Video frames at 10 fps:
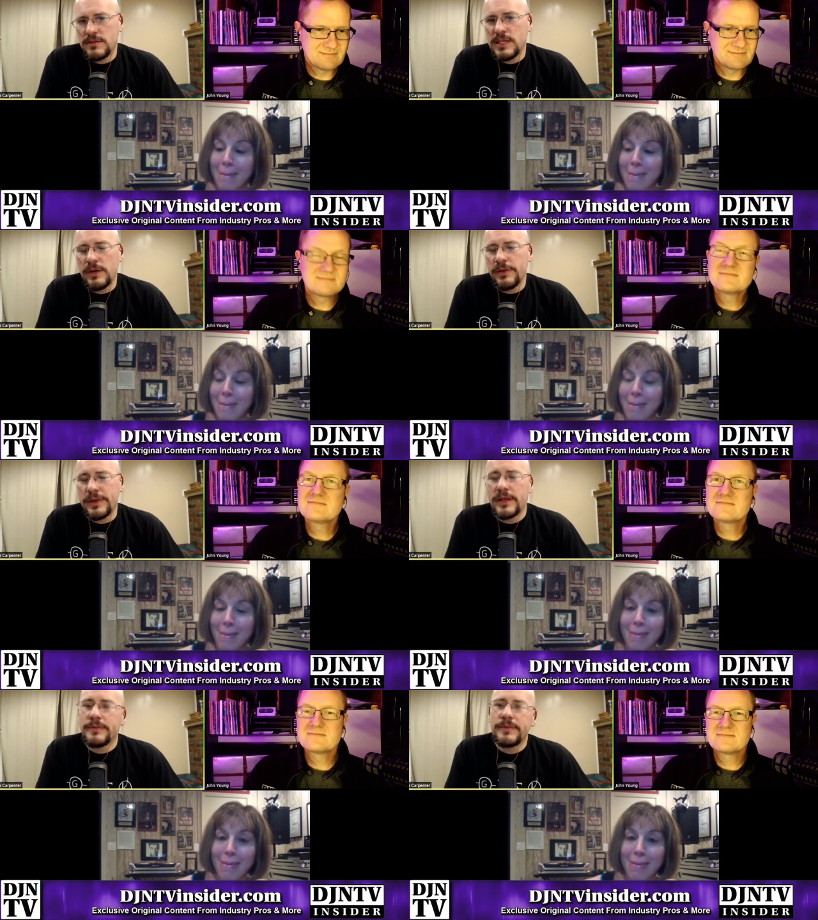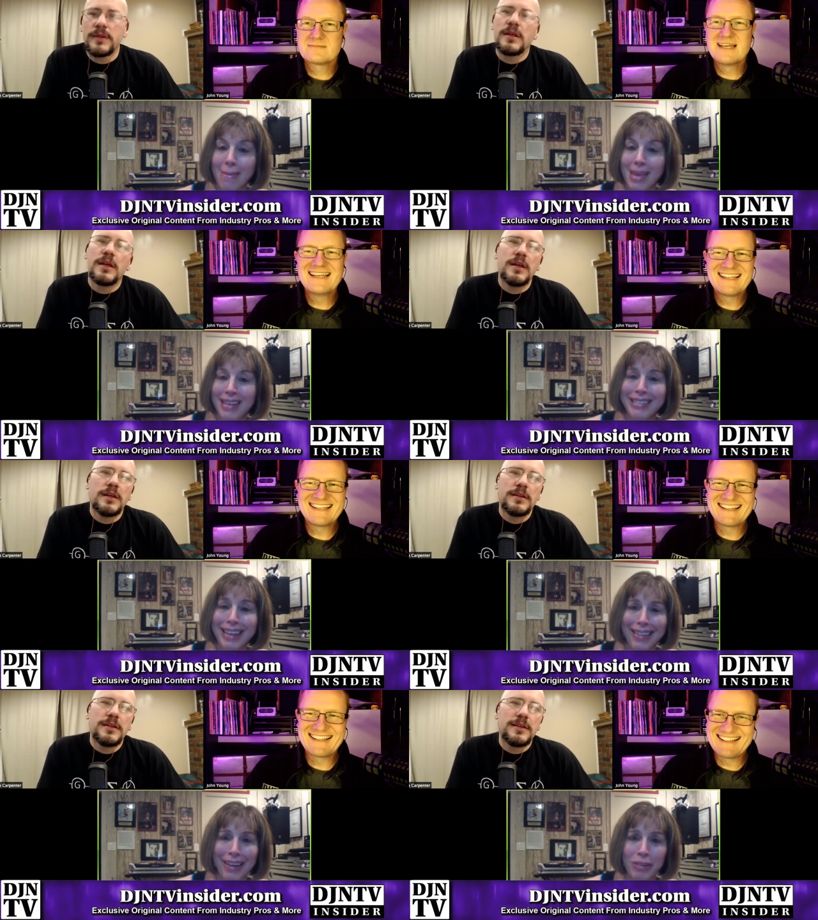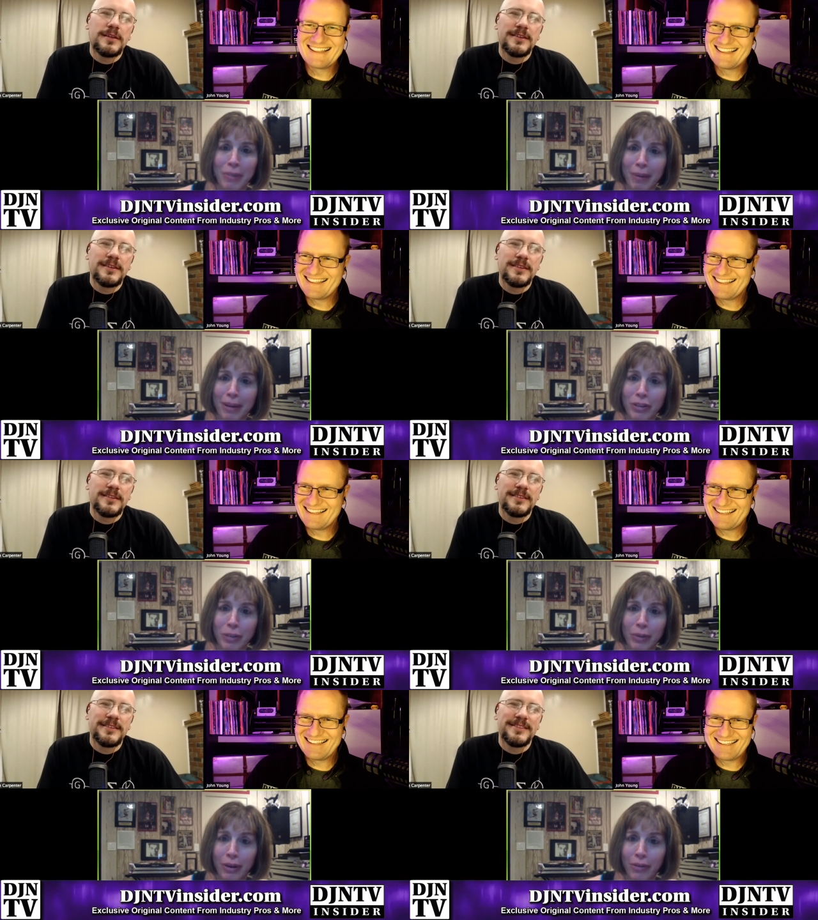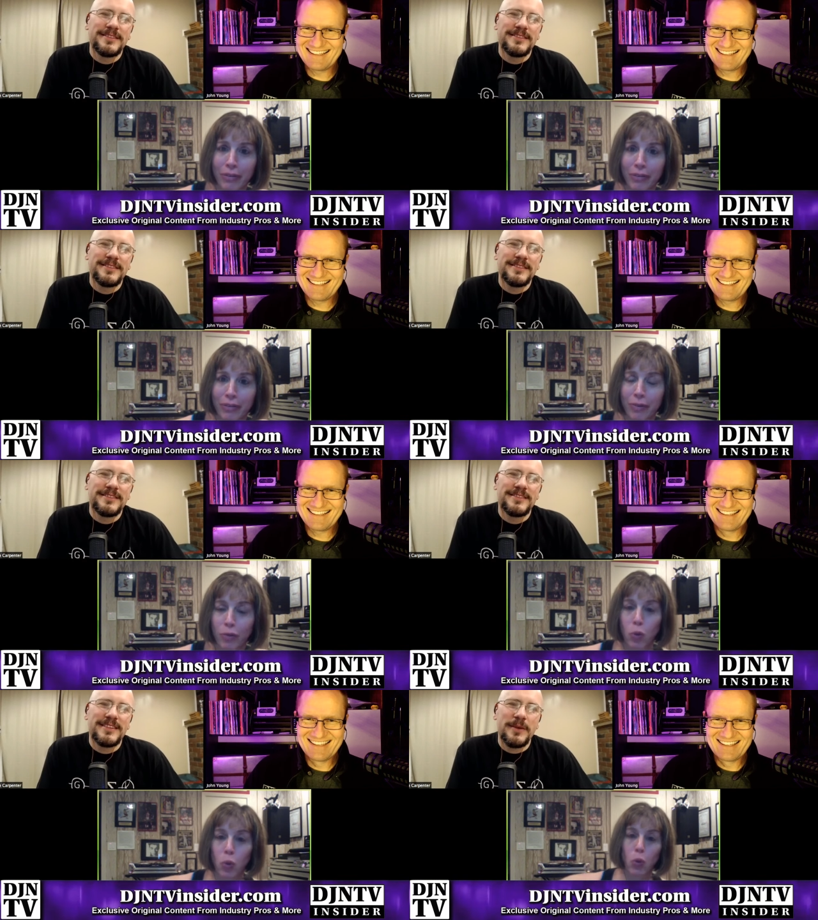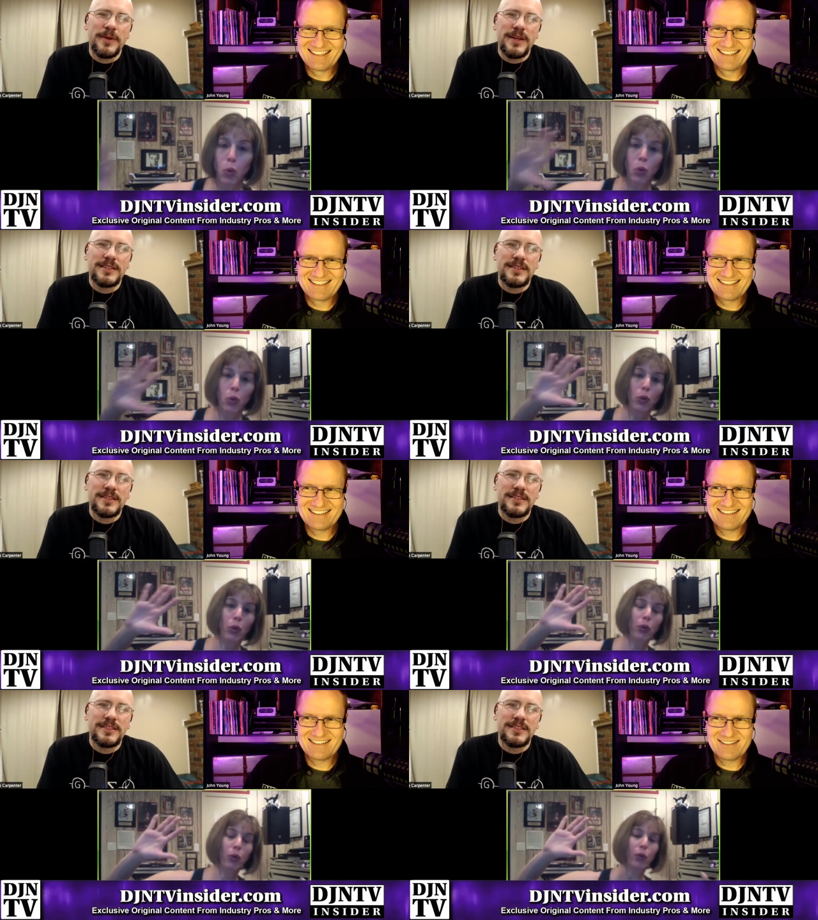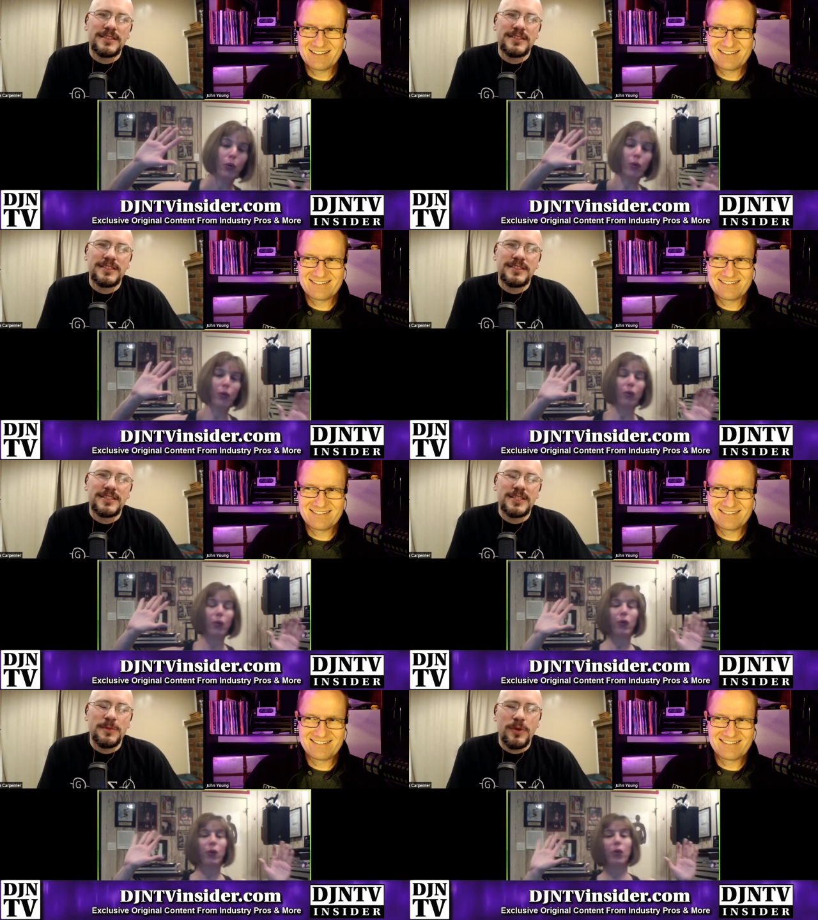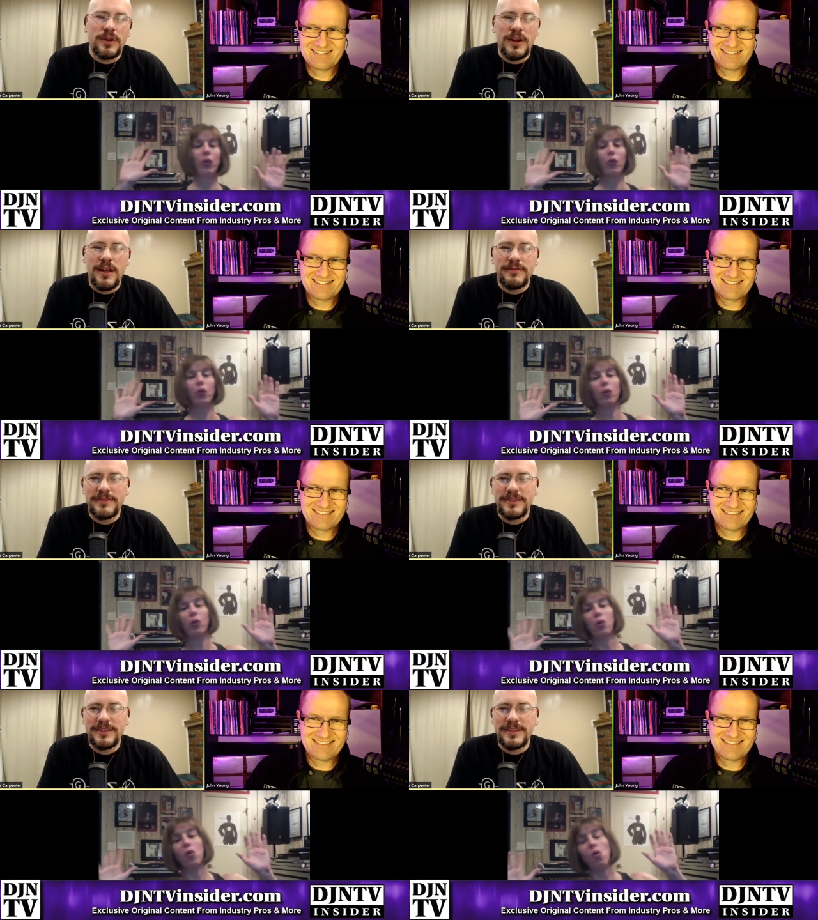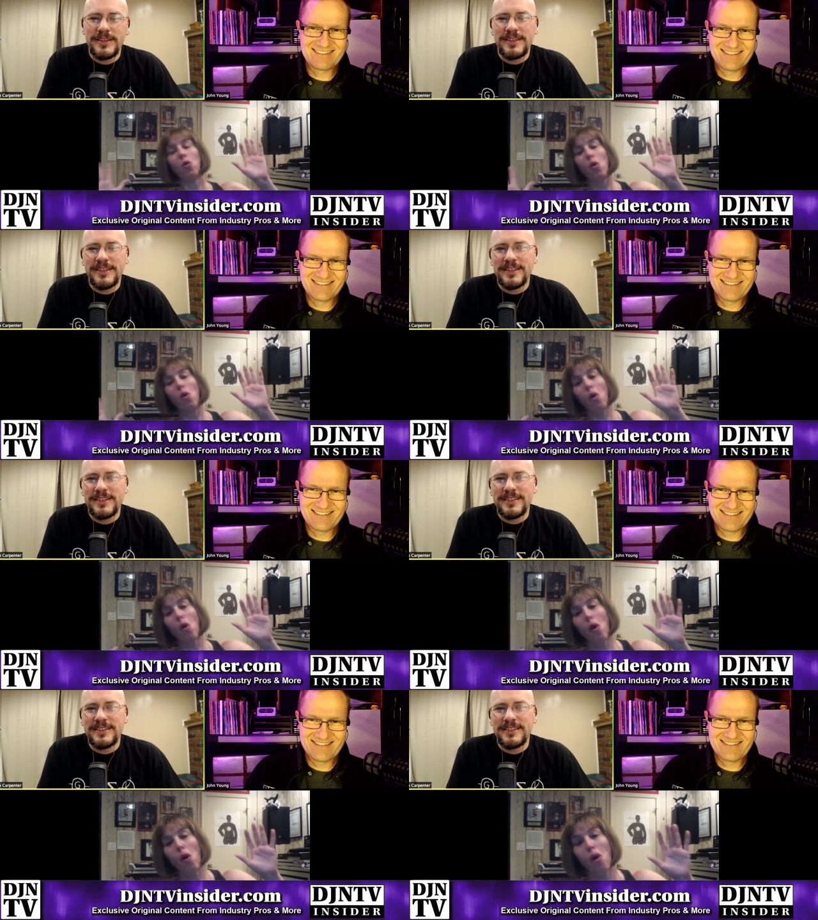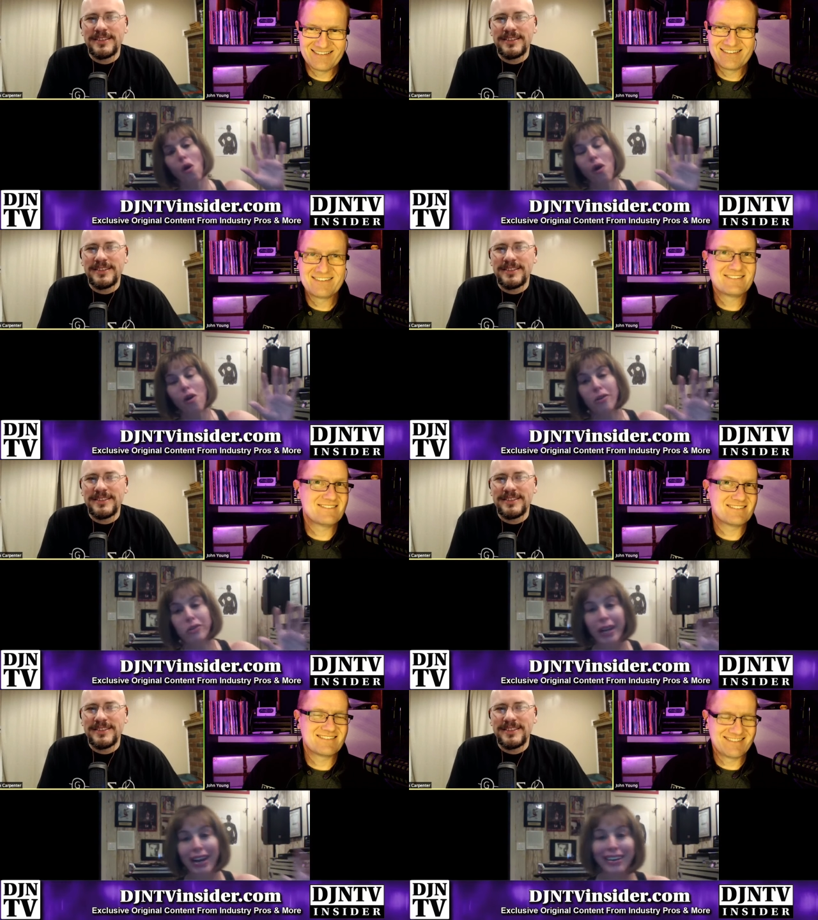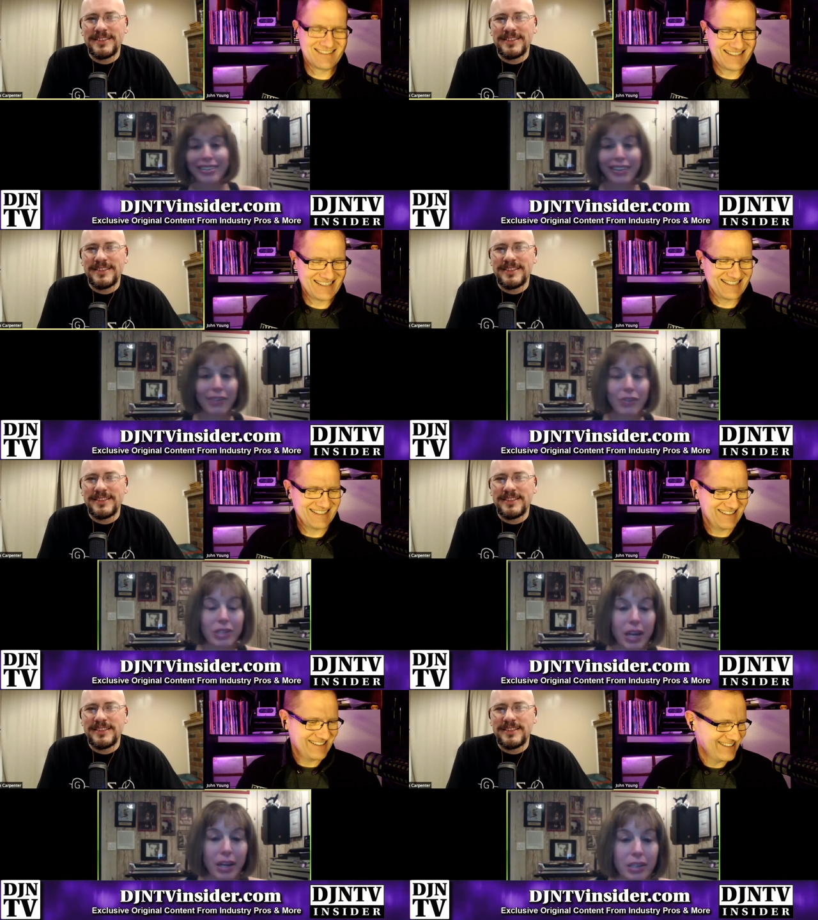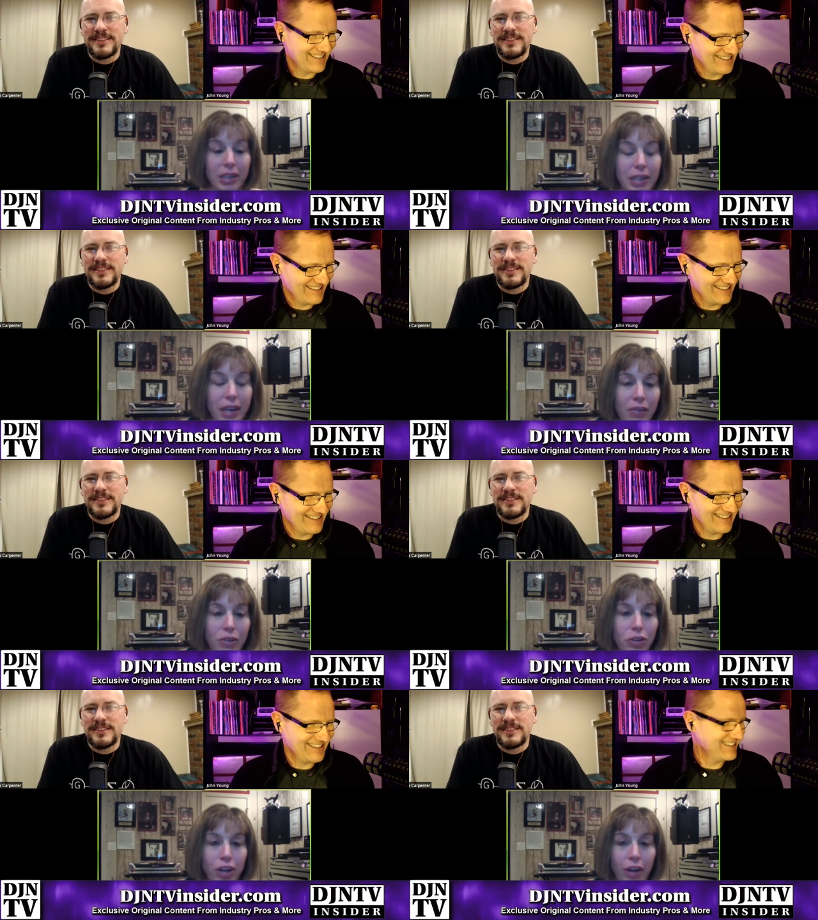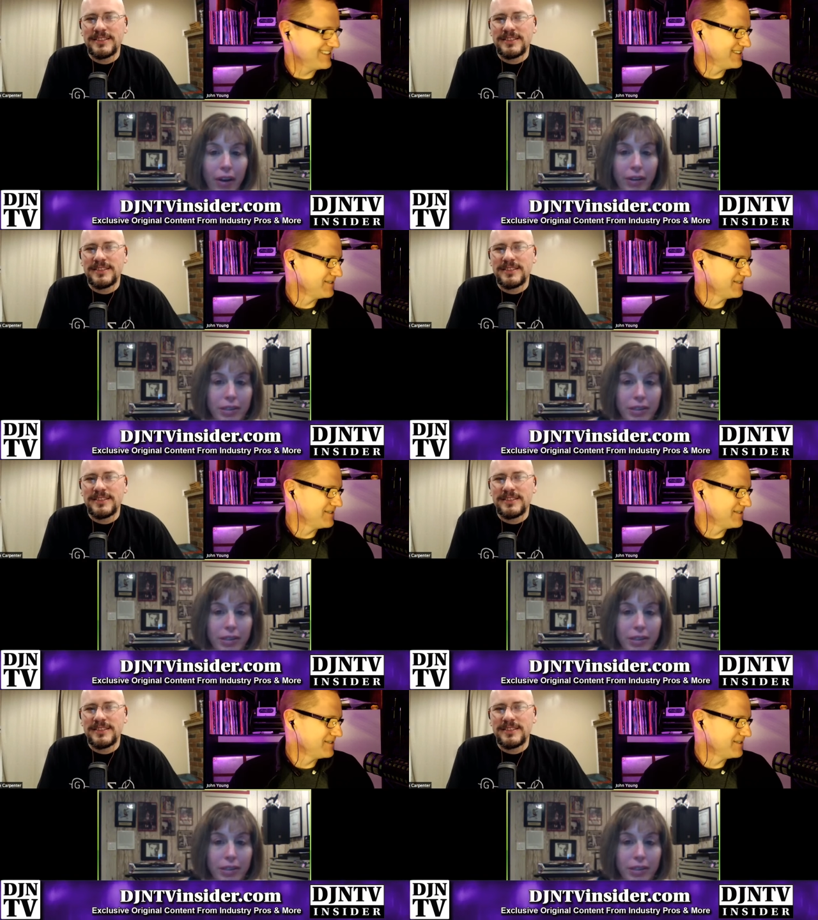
Speaker 1: deal with it.
Speaker 2: Day, that was my Matrix move.
Speaker 1: That was. She pulled it off.
Speaker 2: So I kind of did give you 6 because I gave you Cher and